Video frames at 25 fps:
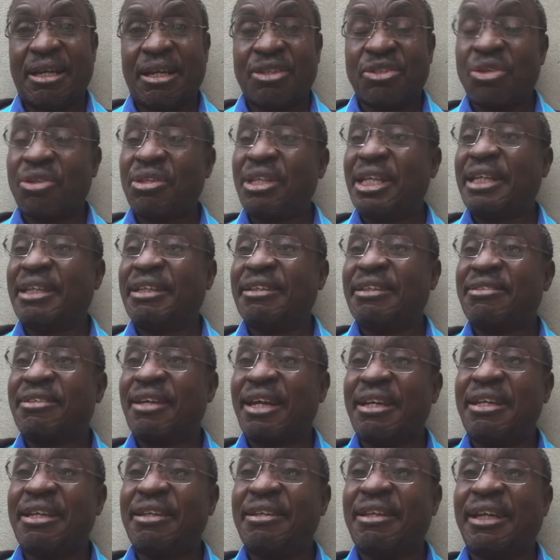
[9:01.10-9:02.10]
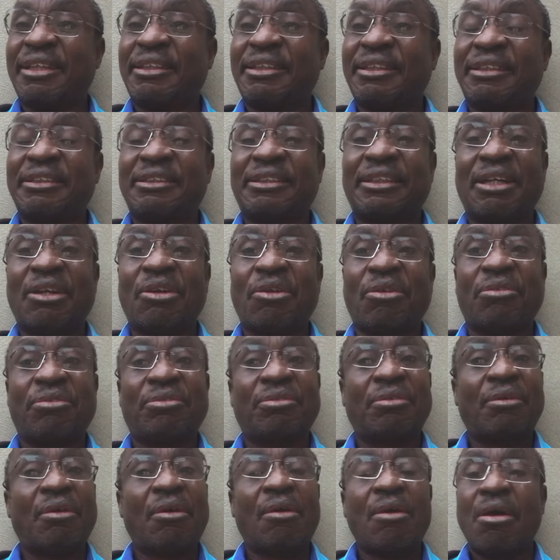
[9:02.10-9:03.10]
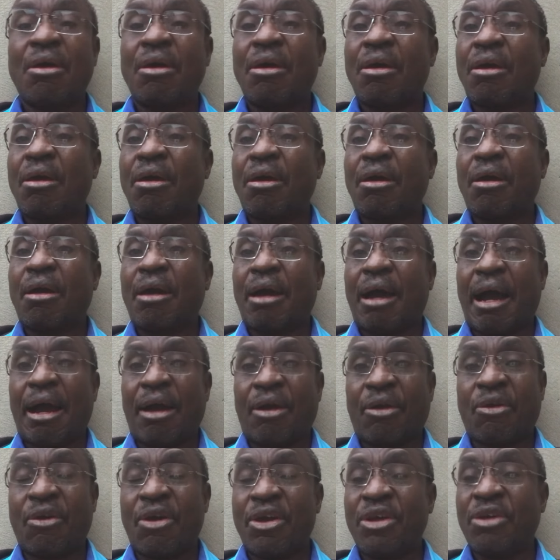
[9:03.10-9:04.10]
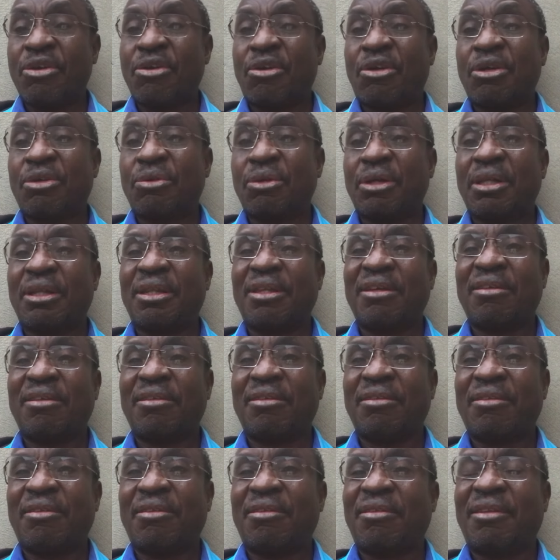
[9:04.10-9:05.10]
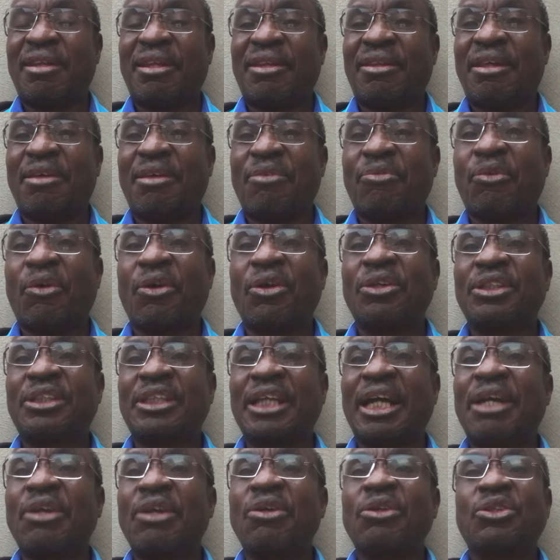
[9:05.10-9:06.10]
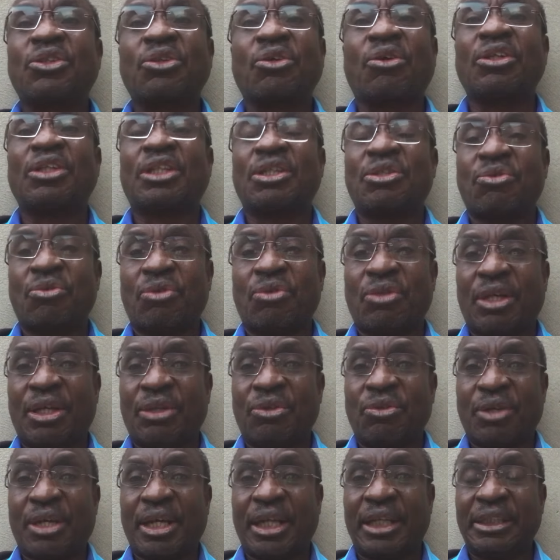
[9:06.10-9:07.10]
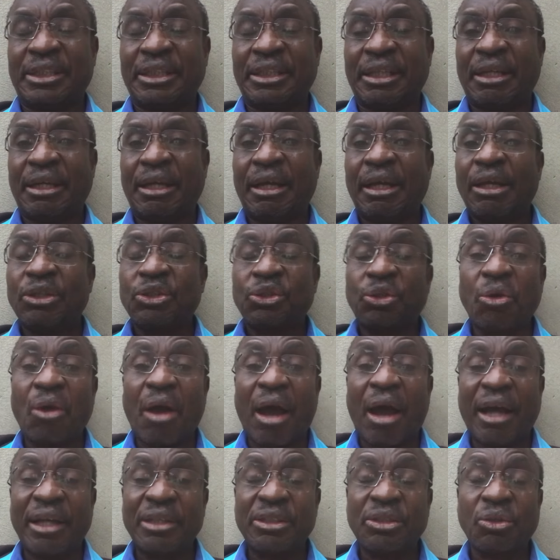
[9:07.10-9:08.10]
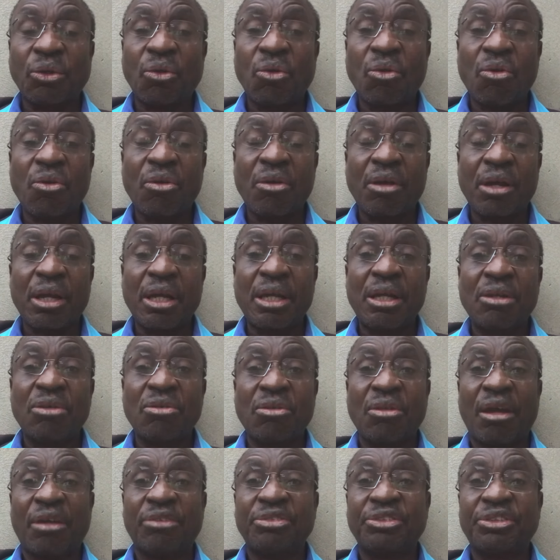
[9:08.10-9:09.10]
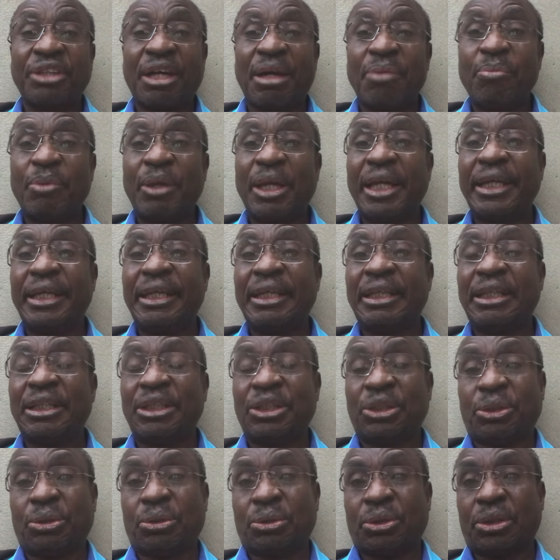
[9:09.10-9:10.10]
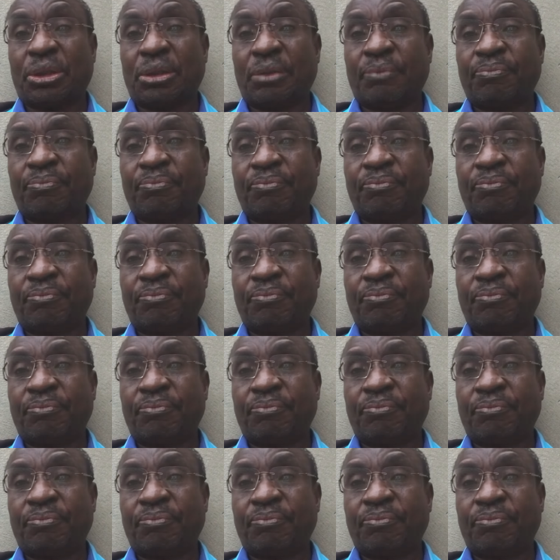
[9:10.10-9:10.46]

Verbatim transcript: So they decided that instead of going on, they, volunteer not to continue the education so as to look into their family issues.